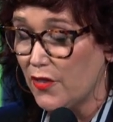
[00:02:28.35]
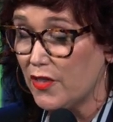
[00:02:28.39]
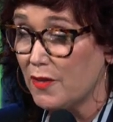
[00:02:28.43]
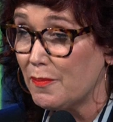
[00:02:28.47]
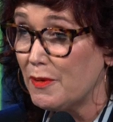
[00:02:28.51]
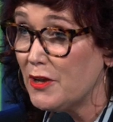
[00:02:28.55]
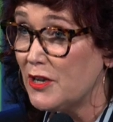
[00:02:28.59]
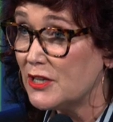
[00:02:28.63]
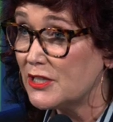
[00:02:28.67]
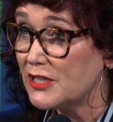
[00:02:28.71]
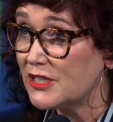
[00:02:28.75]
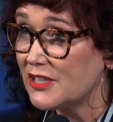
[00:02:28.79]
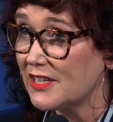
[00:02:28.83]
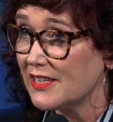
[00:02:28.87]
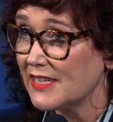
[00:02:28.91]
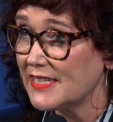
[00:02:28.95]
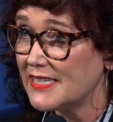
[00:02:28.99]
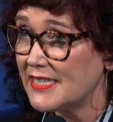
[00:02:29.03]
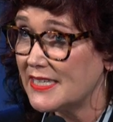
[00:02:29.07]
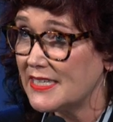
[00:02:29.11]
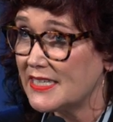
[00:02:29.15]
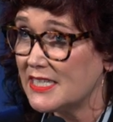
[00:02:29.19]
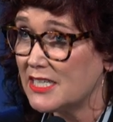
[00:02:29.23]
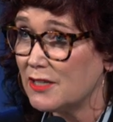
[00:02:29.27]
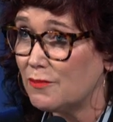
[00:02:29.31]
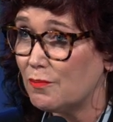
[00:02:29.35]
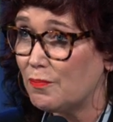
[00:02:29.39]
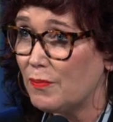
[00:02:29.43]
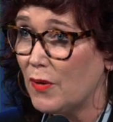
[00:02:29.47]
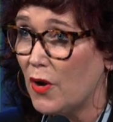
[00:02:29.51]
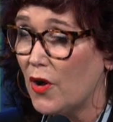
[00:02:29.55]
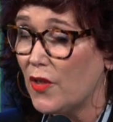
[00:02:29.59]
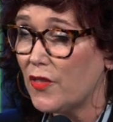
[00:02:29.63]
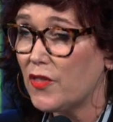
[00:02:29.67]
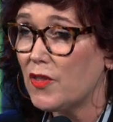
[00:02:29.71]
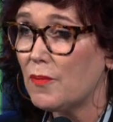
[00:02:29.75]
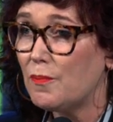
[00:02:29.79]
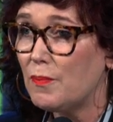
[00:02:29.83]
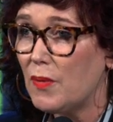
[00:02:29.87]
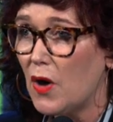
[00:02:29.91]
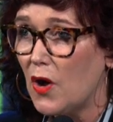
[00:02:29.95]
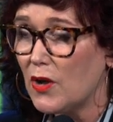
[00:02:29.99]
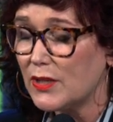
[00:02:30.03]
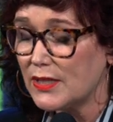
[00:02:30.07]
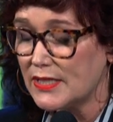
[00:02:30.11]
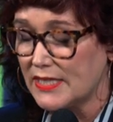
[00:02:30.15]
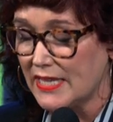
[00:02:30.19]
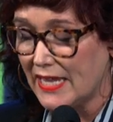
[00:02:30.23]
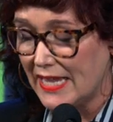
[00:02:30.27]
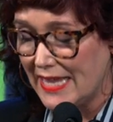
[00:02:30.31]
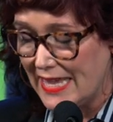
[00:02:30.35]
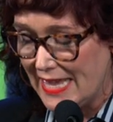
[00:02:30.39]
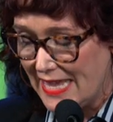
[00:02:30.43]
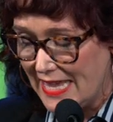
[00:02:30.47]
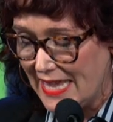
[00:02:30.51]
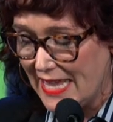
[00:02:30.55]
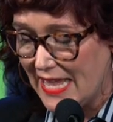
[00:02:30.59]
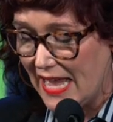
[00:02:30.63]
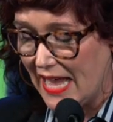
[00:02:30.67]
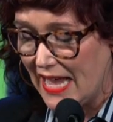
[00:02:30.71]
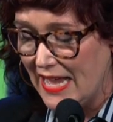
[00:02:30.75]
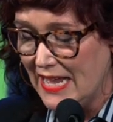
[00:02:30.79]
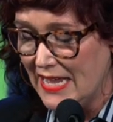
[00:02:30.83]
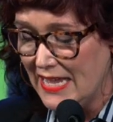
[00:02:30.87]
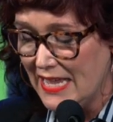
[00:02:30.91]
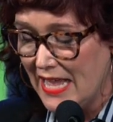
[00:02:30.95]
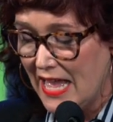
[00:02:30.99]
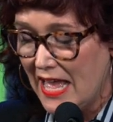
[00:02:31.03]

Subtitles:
the personal assistant bot, the bots are here.